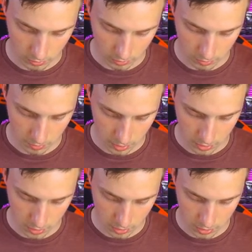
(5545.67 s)
Full
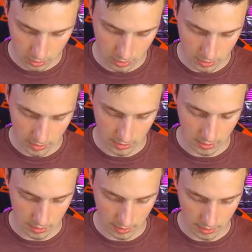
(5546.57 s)
box, and
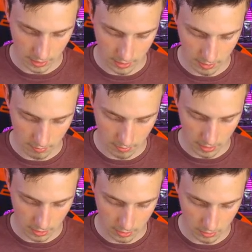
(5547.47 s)
then
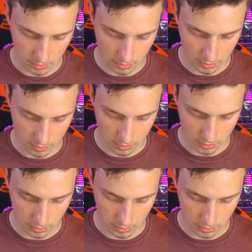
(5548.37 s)
Marcos.